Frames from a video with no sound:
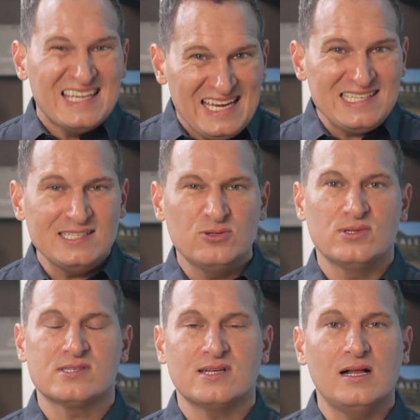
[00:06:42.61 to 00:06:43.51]
easy to
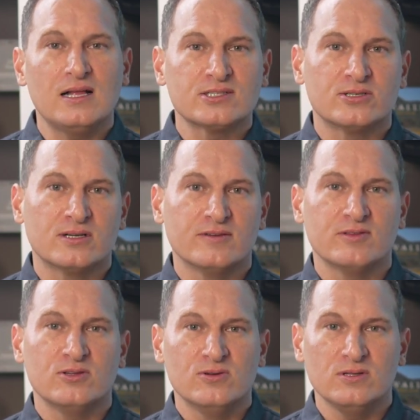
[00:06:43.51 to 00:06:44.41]
install alternative
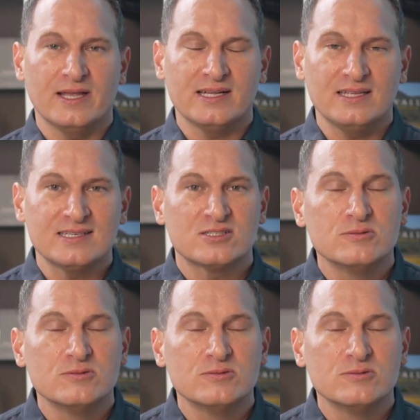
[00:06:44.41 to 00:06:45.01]
with Google Analytics.